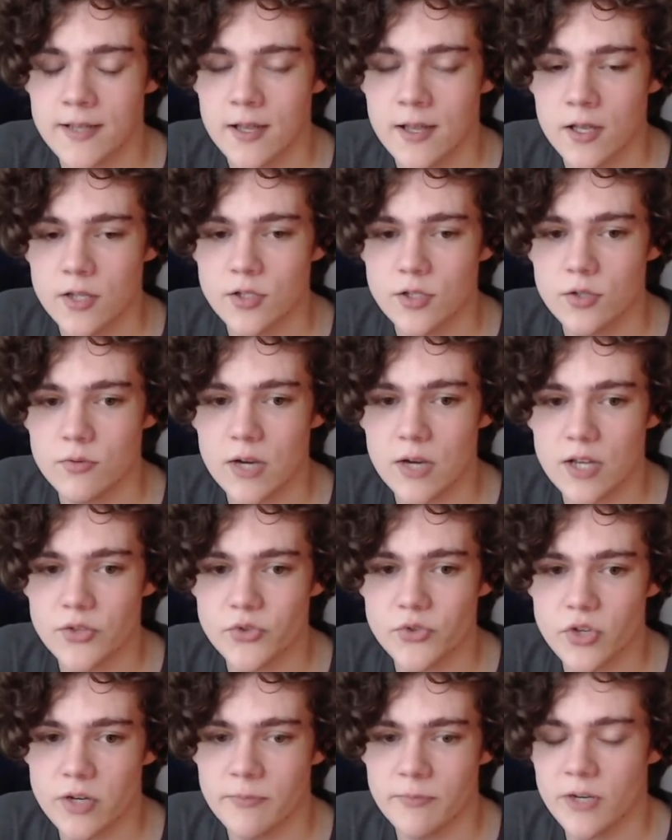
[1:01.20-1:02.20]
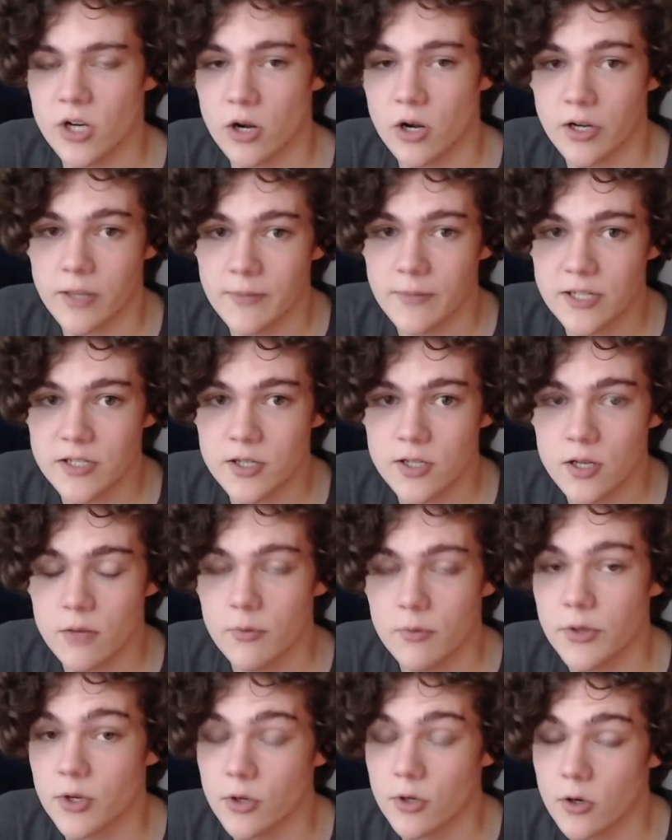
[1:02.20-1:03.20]
to uh, stream an argument
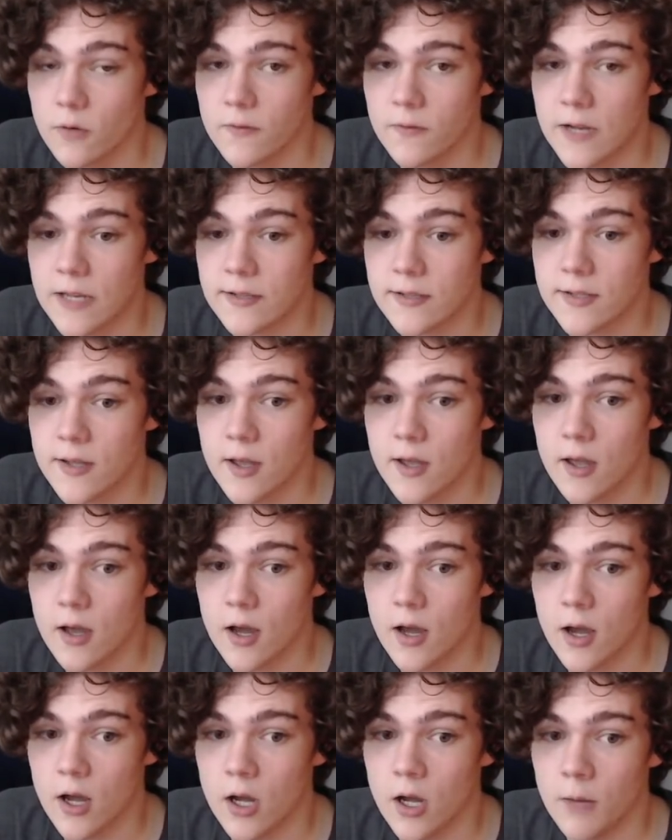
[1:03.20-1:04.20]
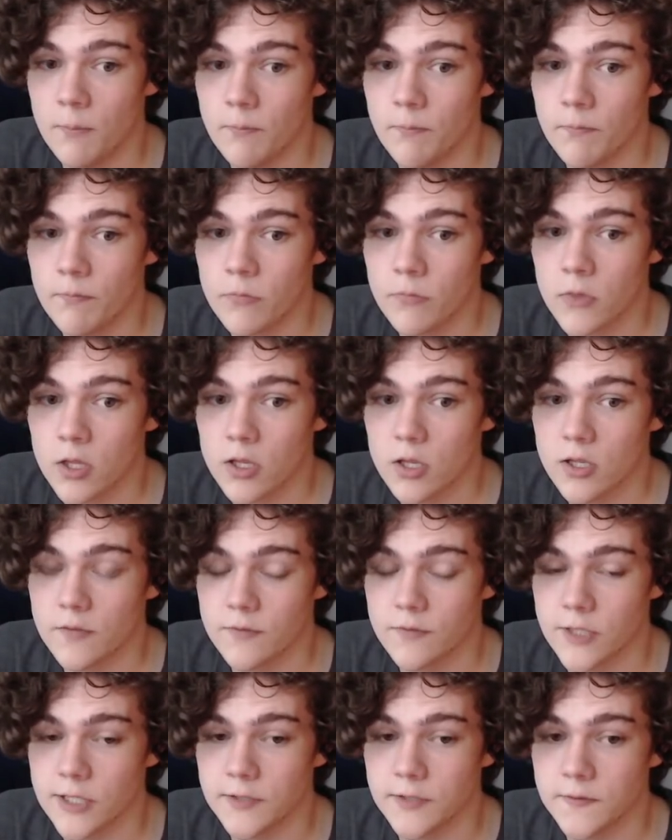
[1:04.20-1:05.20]
with your girlfriend um, in
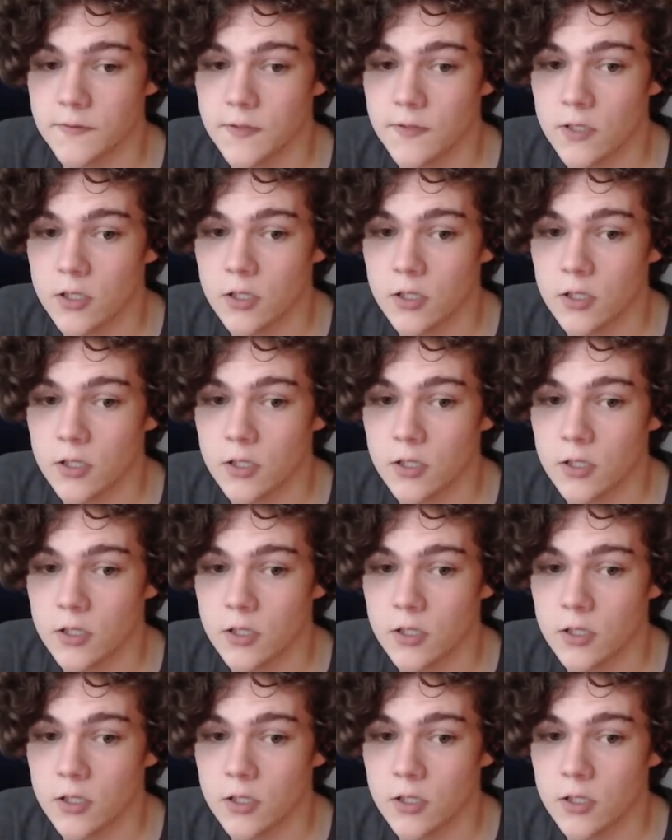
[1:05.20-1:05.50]
front of